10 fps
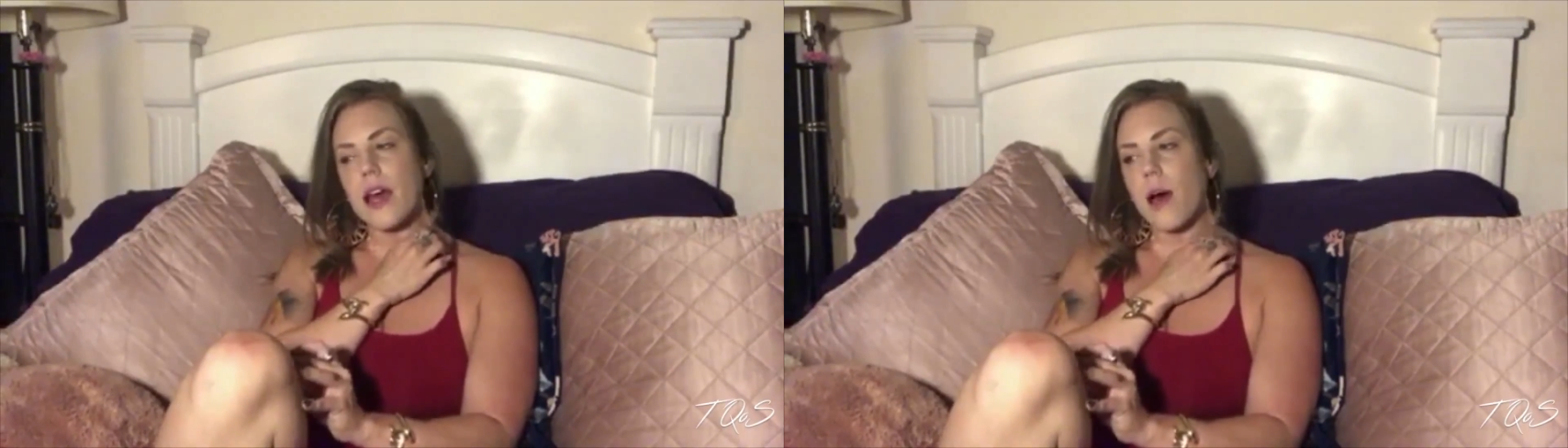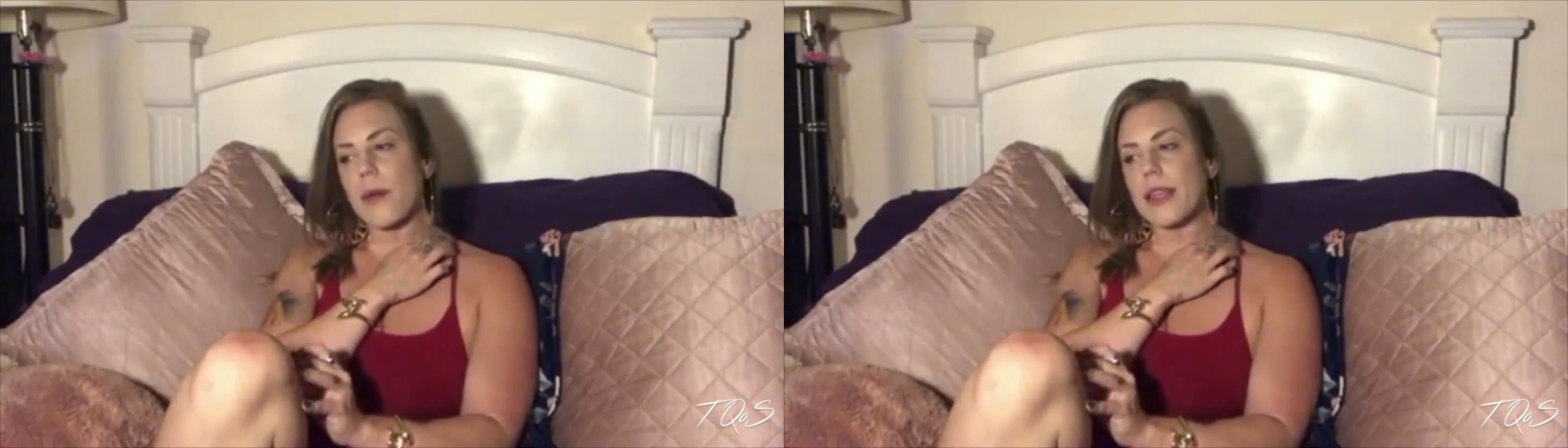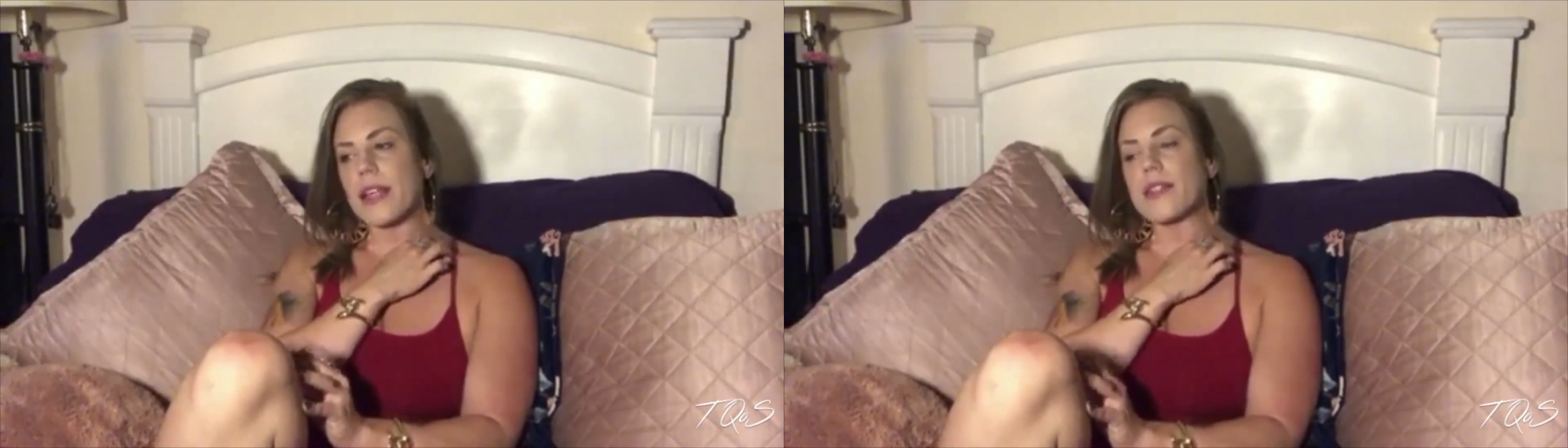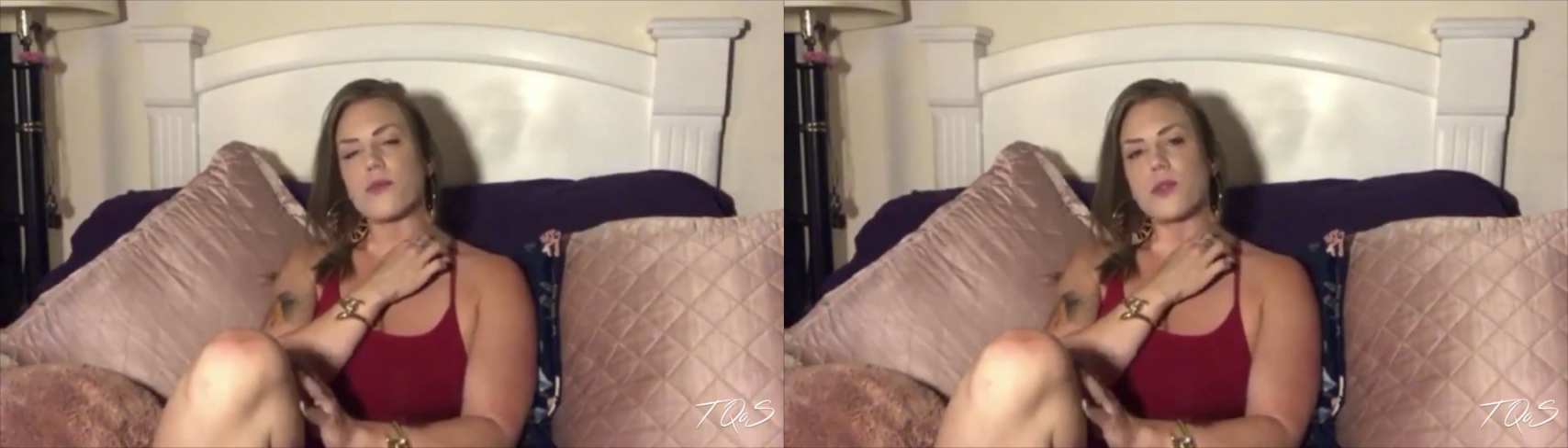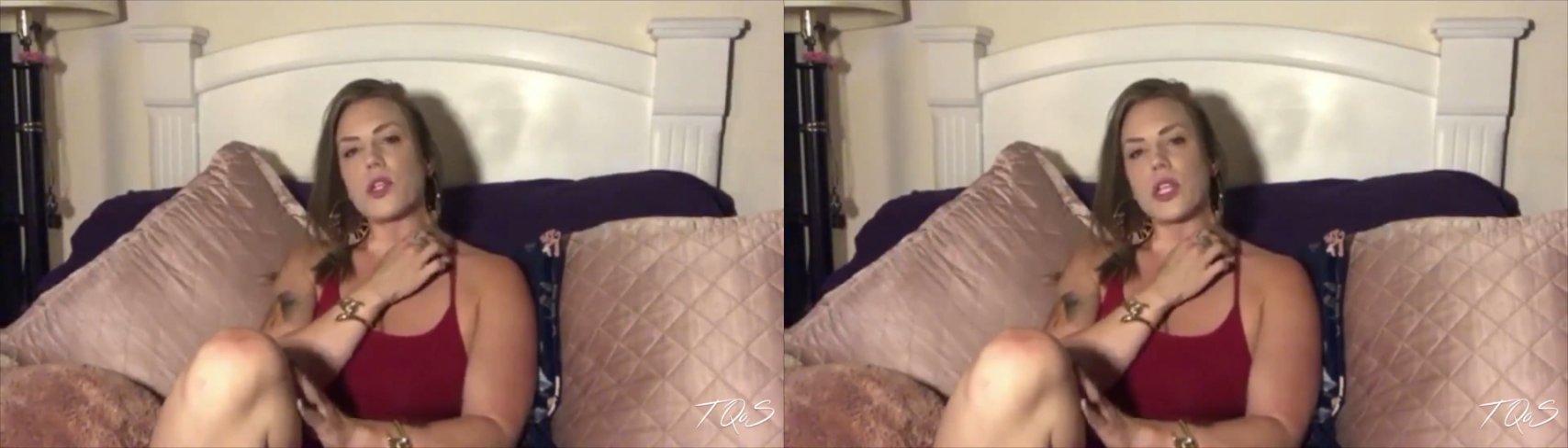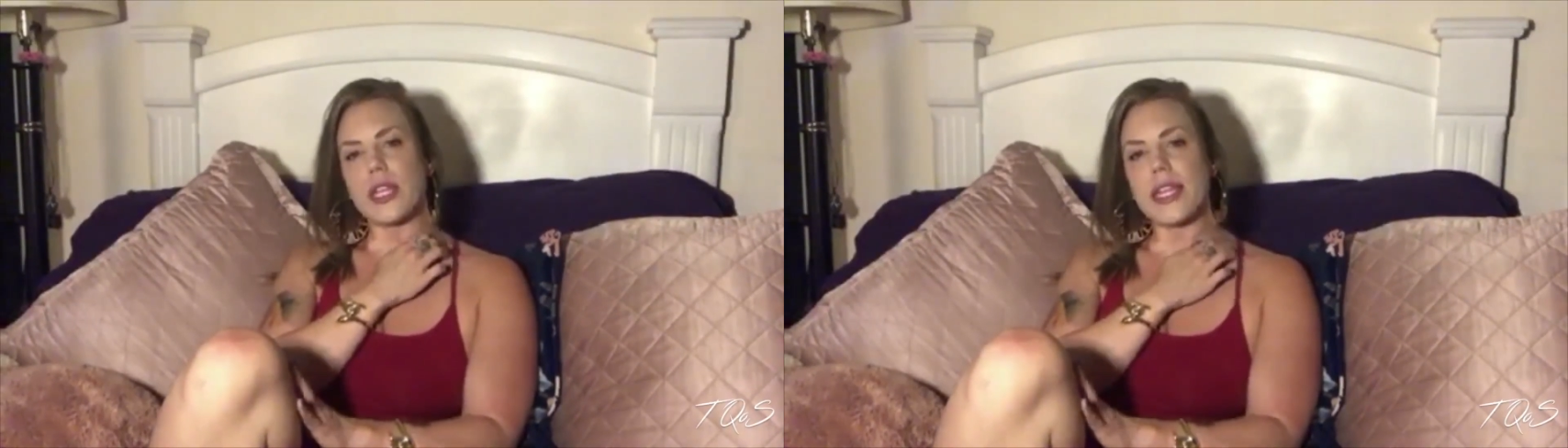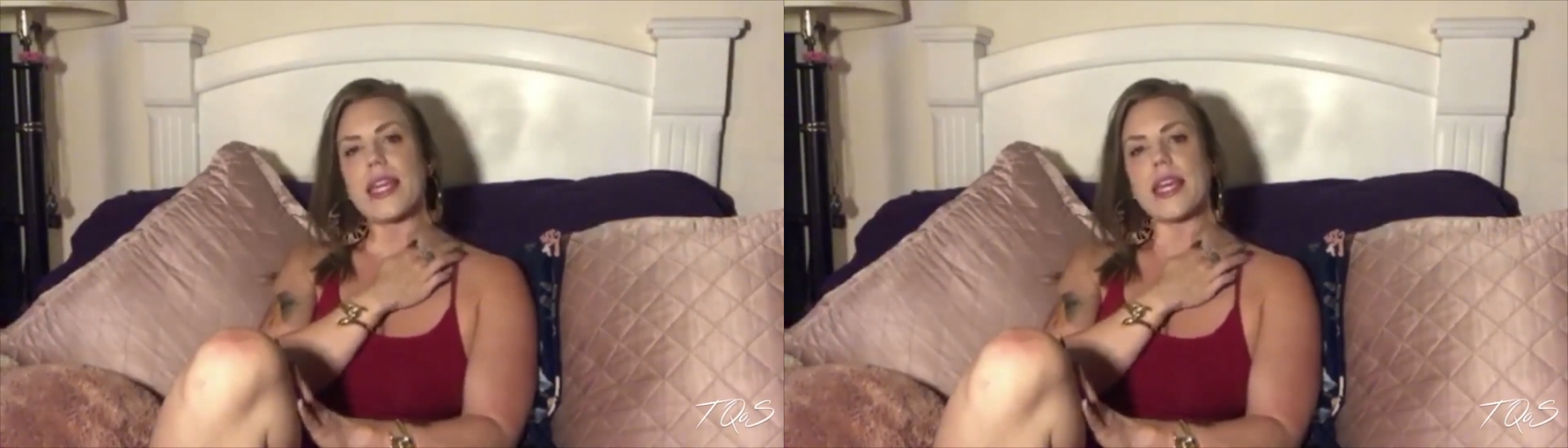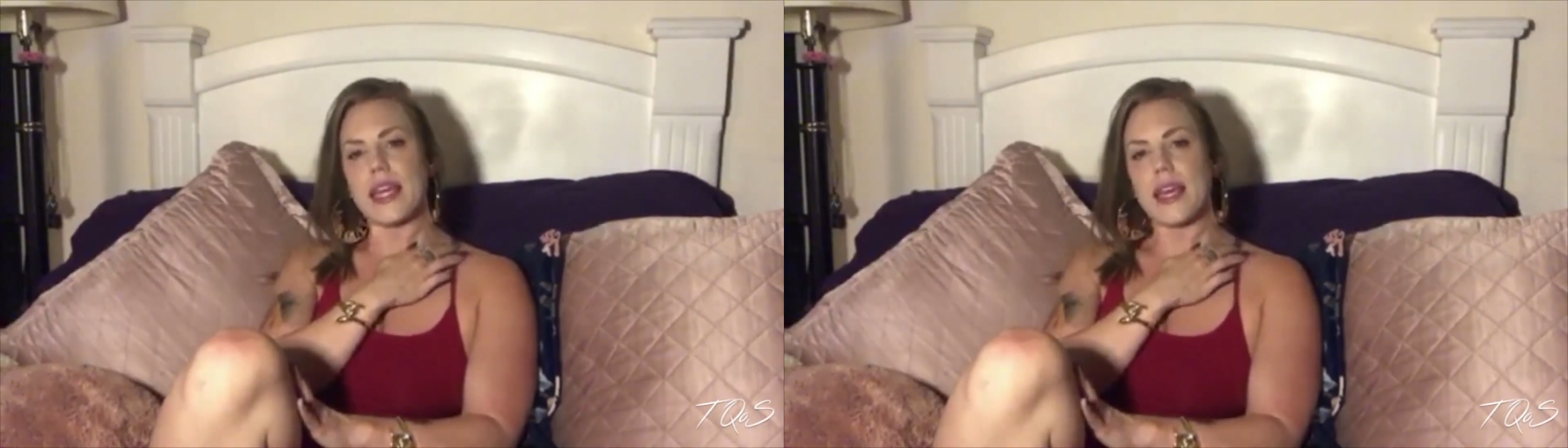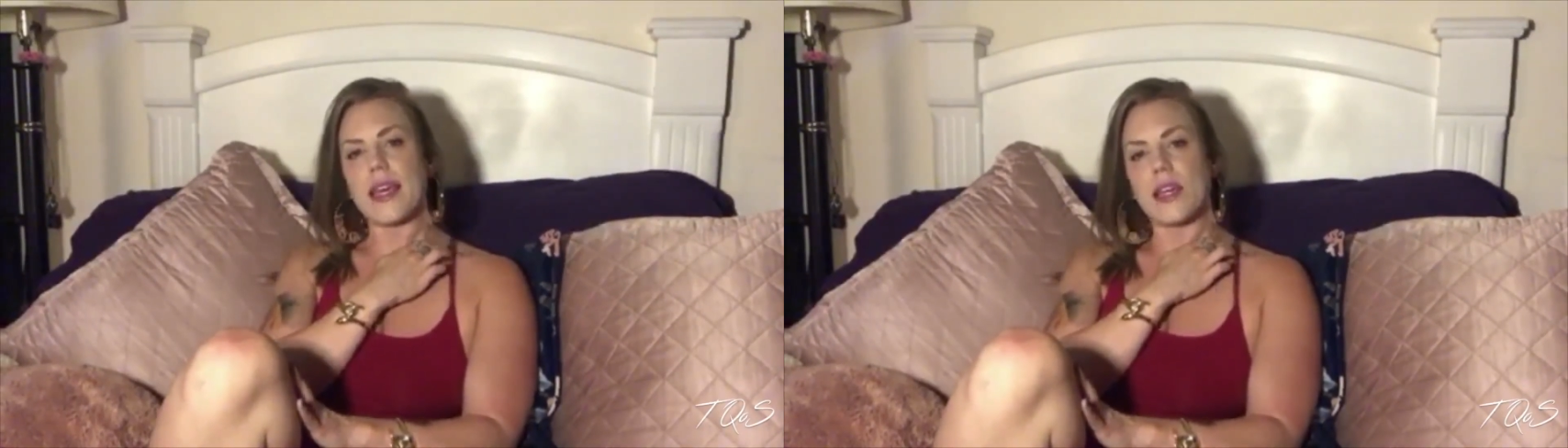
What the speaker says: And that's key